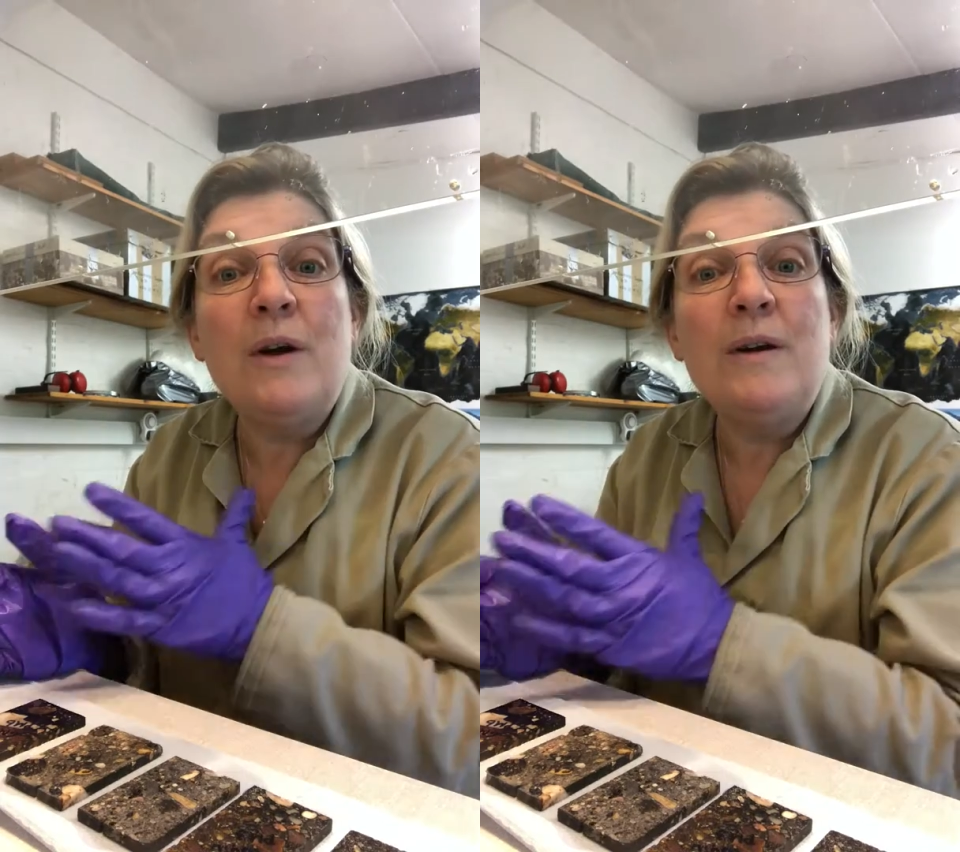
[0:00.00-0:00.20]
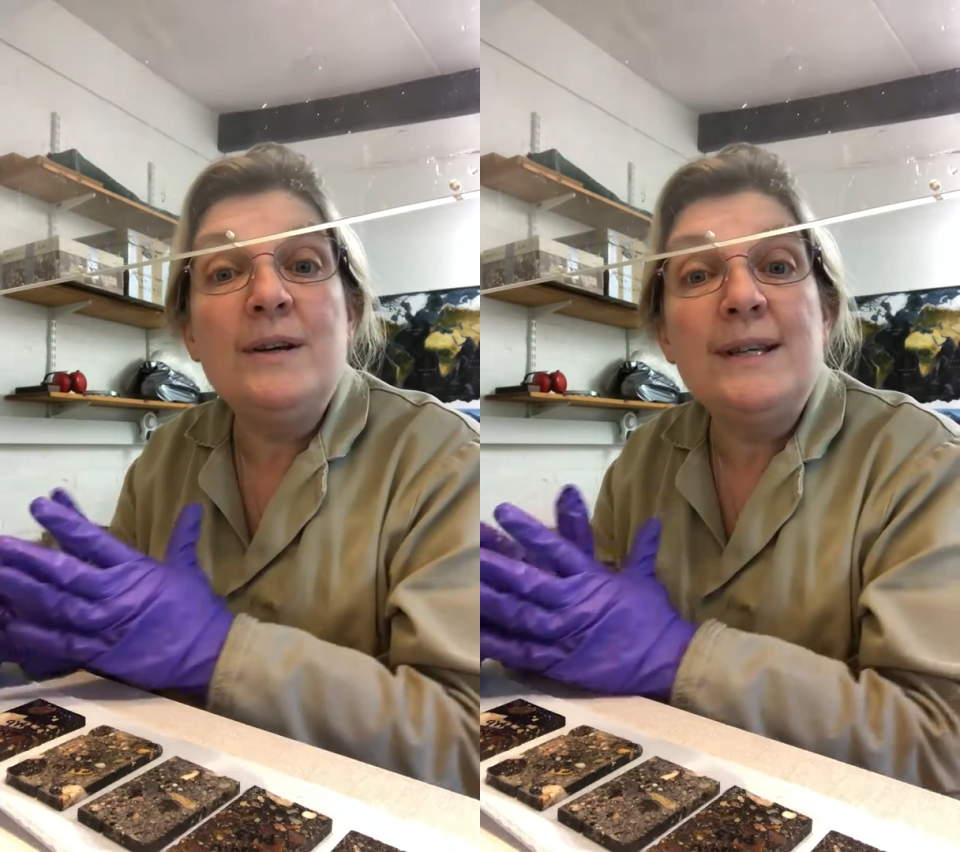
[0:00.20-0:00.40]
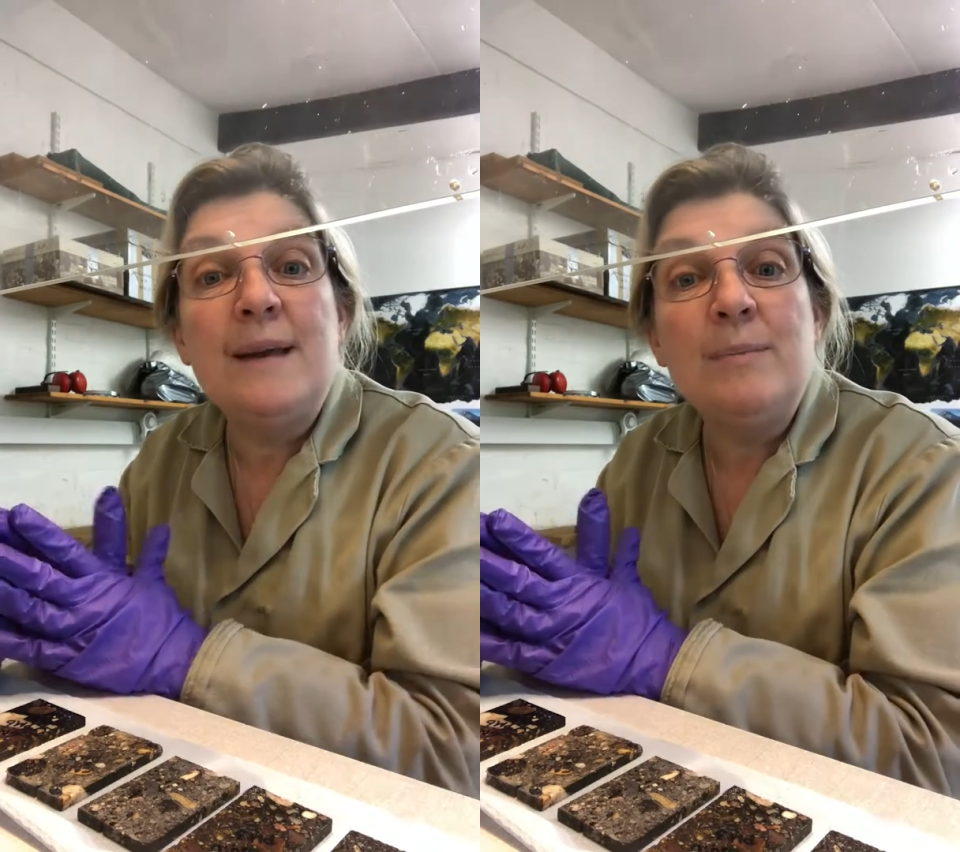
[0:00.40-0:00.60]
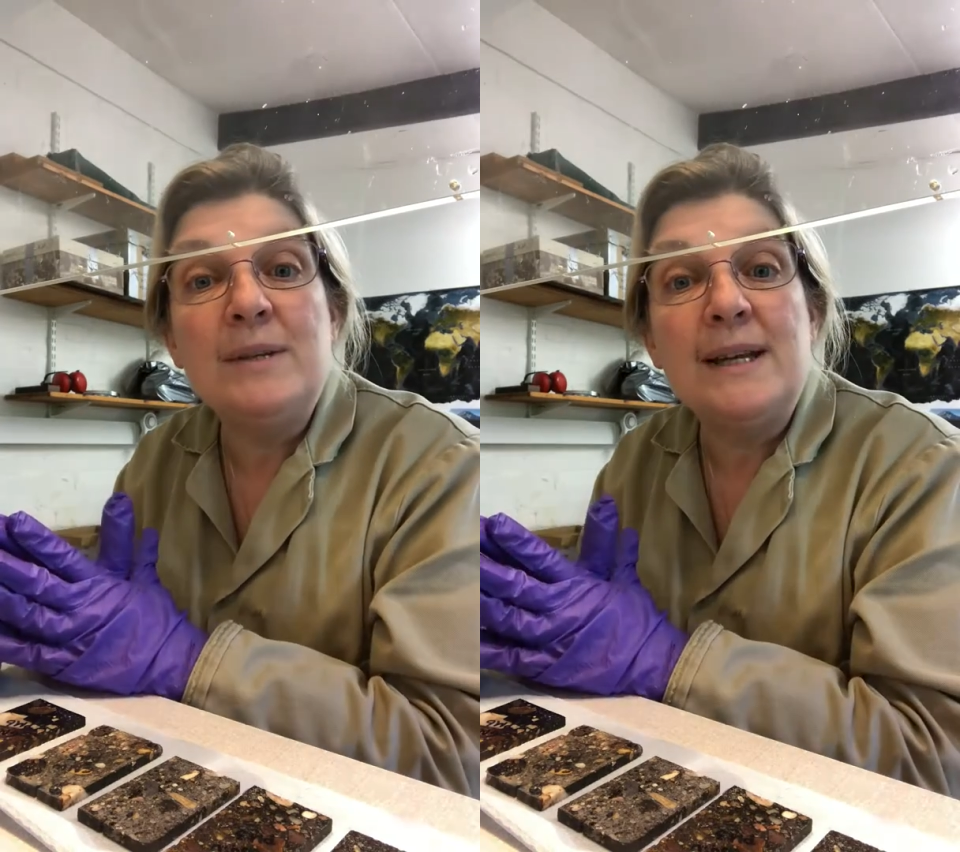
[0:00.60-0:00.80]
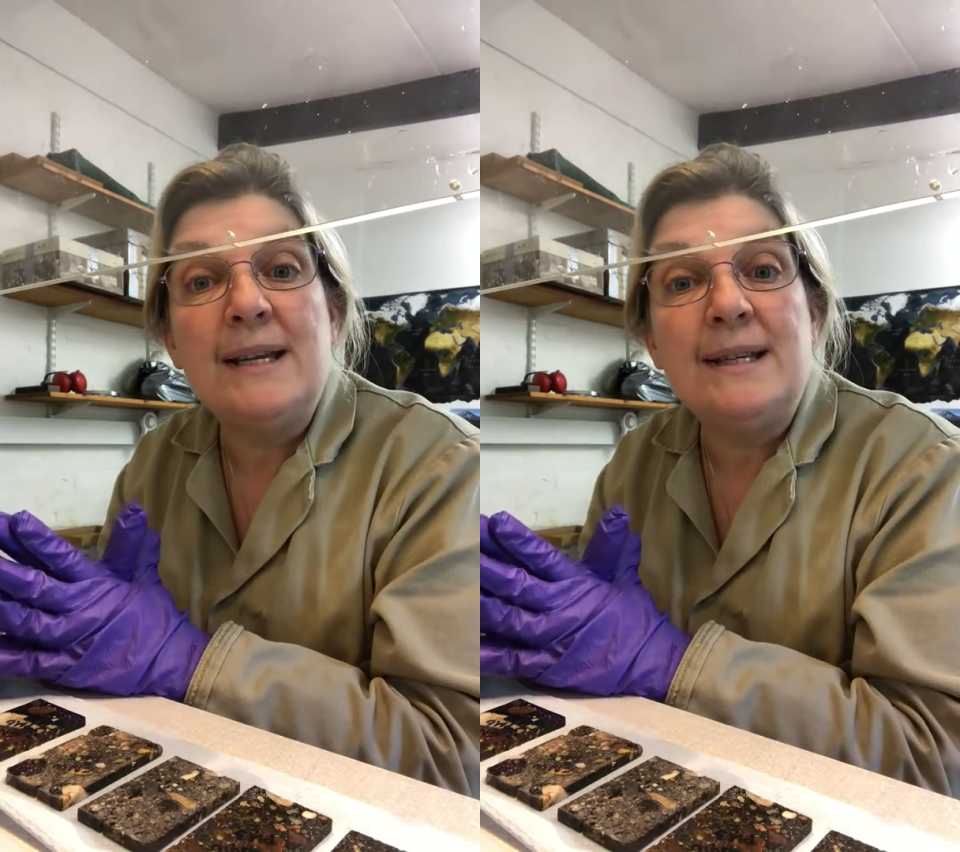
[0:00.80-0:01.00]
our sample
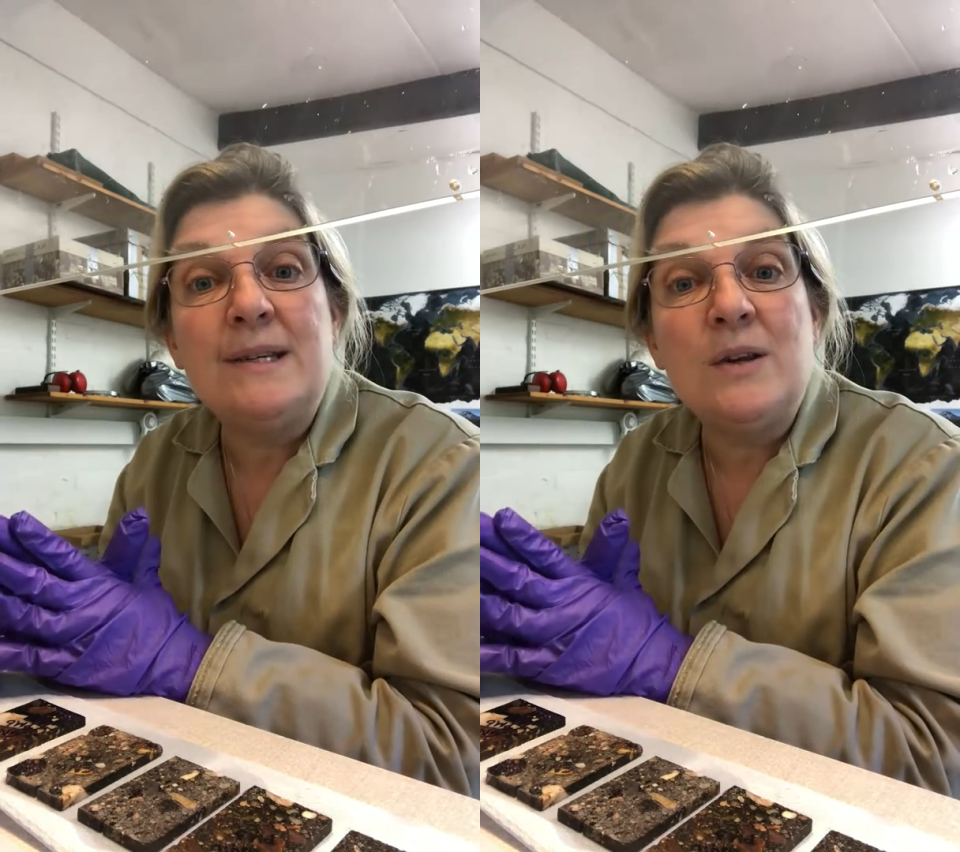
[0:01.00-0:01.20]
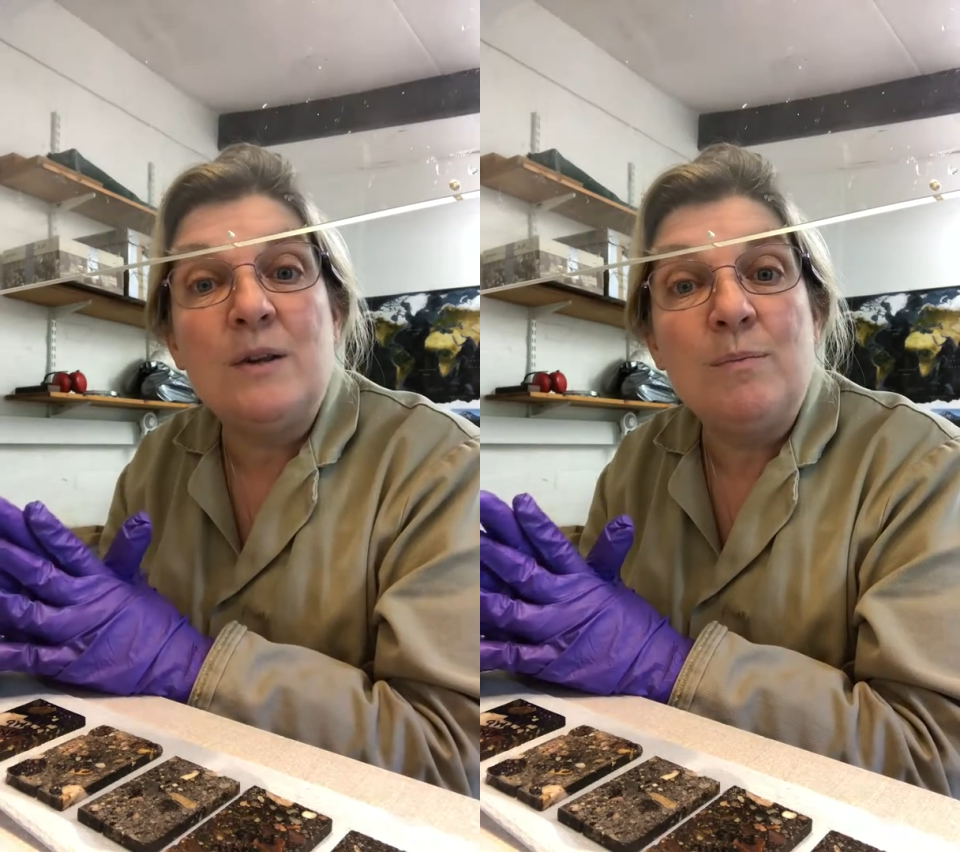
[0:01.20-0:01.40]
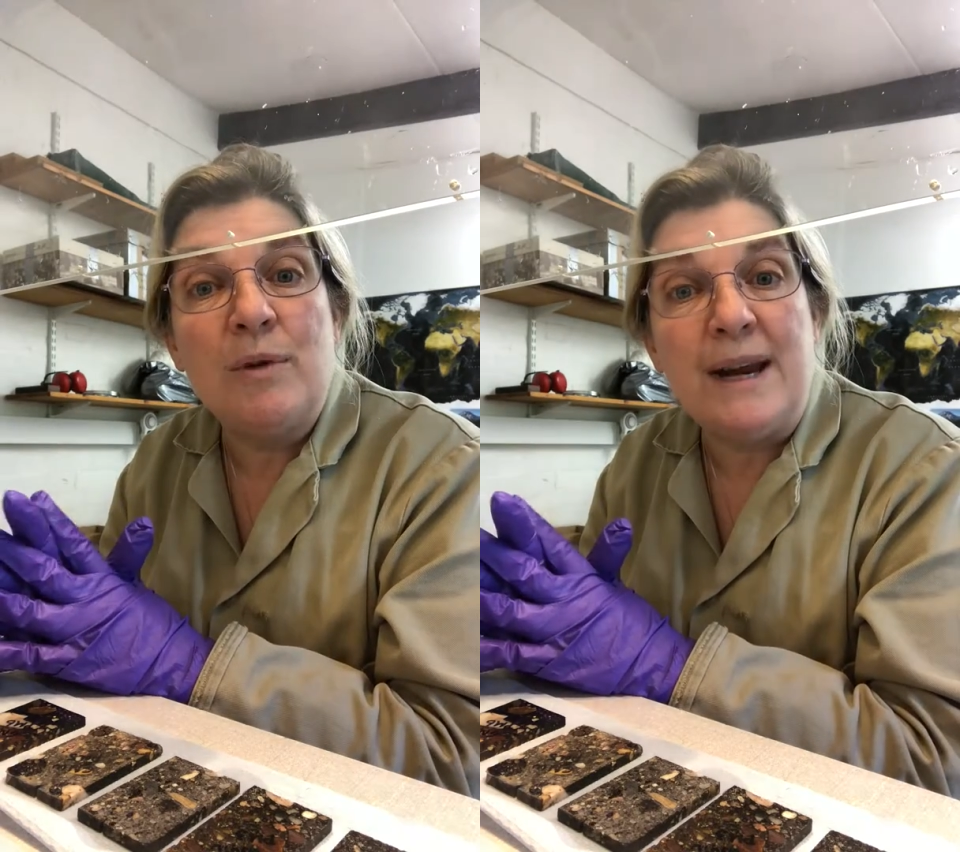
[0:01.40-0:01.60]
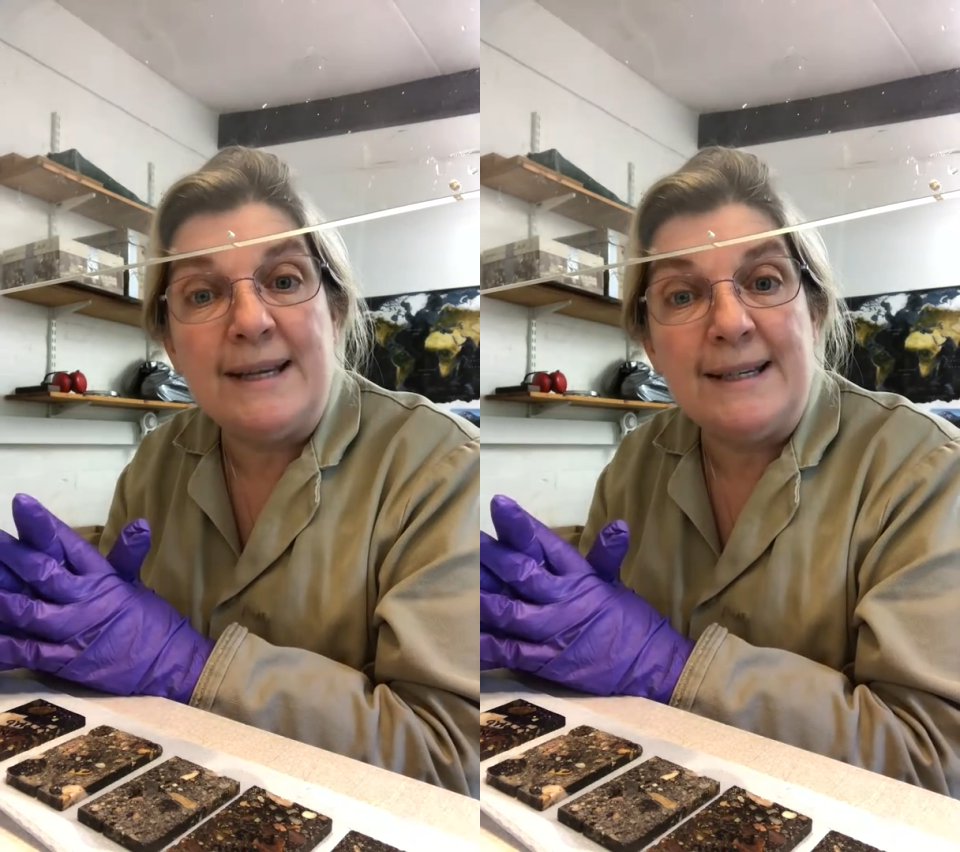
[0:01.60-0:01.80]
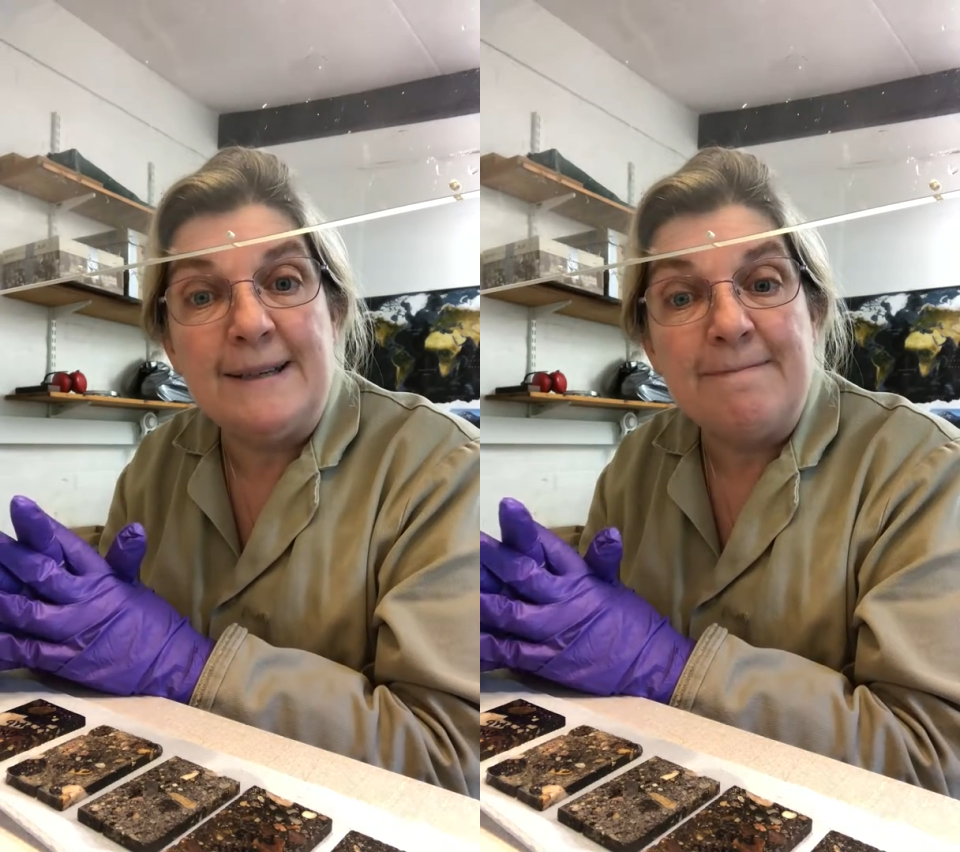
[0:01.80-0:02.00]
slices on the
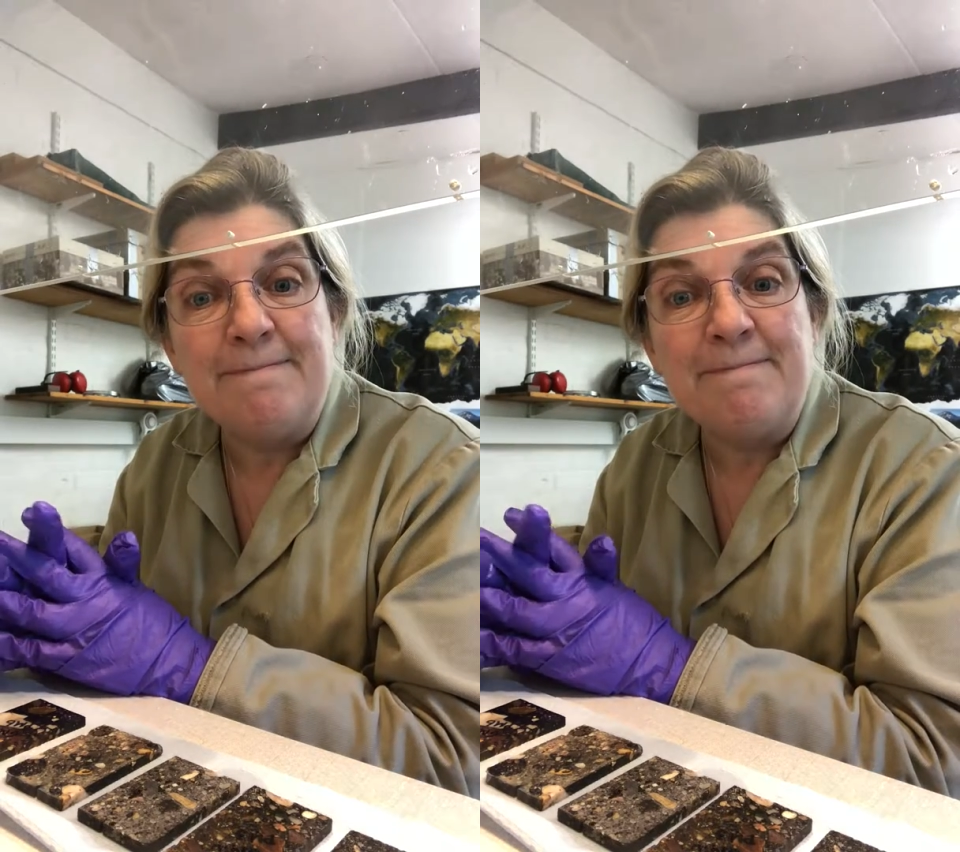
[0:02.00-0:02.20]
press.